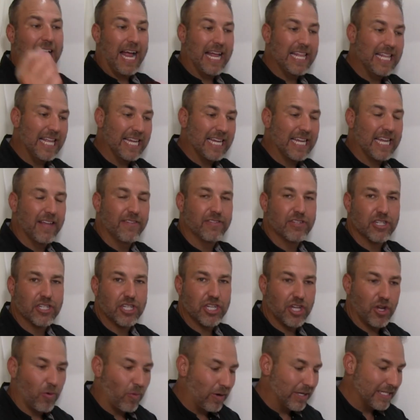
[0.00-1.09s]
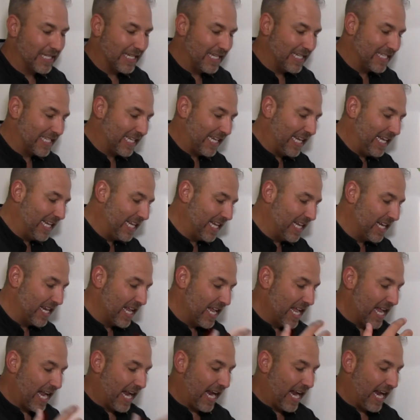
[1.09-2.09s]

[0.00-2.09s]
and then gives it to you once it is heated,